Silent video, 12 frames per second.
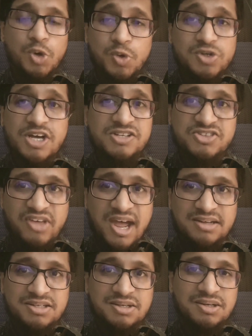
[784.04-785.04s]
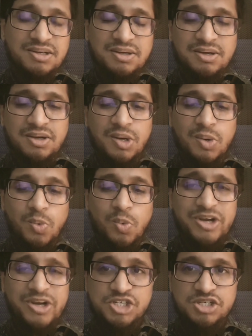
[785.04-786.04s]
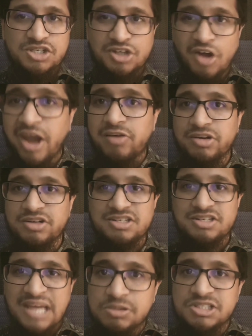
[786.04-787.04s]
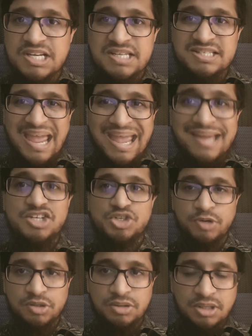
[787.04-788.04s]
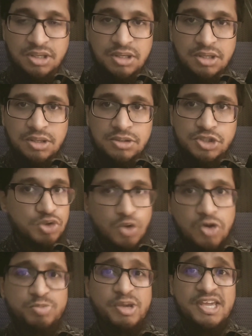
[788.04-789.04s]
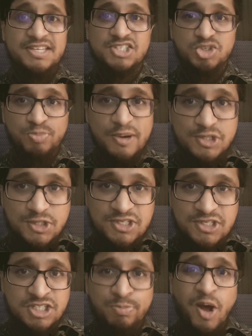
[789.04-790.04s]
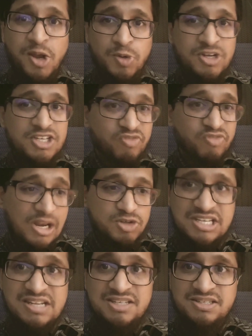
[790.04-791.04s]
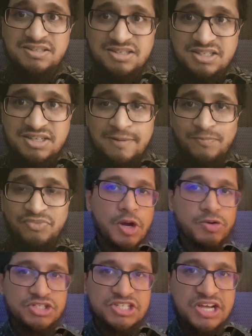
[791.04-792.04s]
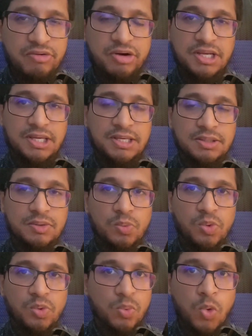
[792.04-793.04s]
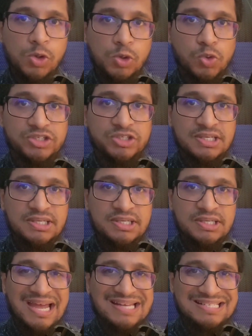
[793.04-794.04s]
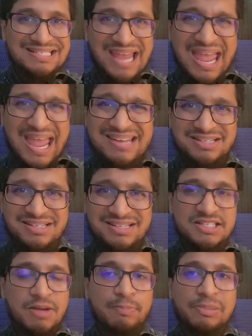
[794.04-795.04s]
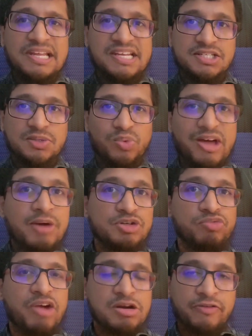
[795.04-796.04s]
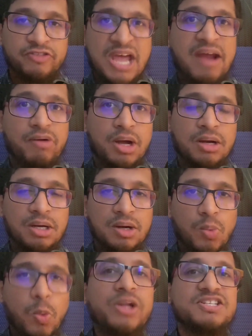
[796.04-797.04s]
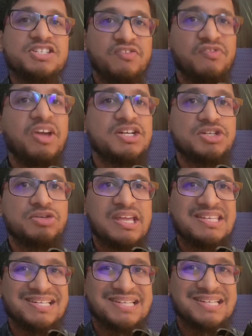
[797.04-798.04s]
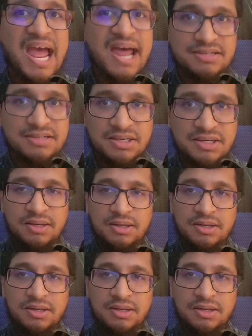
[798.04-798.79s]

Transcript: Who does that? Which tyrant tells his henchmen to not be suspicious and spy on his fellow citizens? No tyranny with a warlord at its head is complete without a reign of terror once victory is at hand.